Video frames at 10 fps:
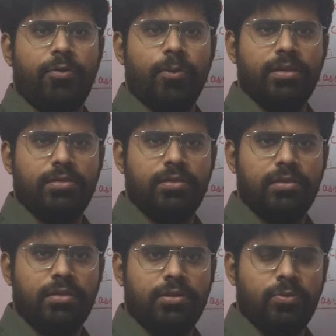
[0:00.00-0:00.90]
everyone
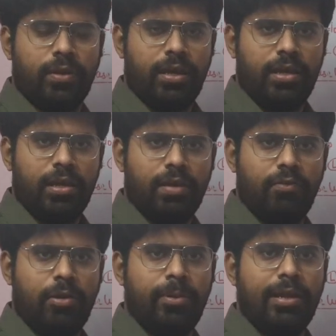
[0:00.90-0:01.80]
today
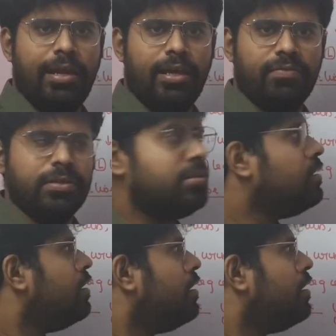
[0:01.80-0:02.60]
we'll be dealing with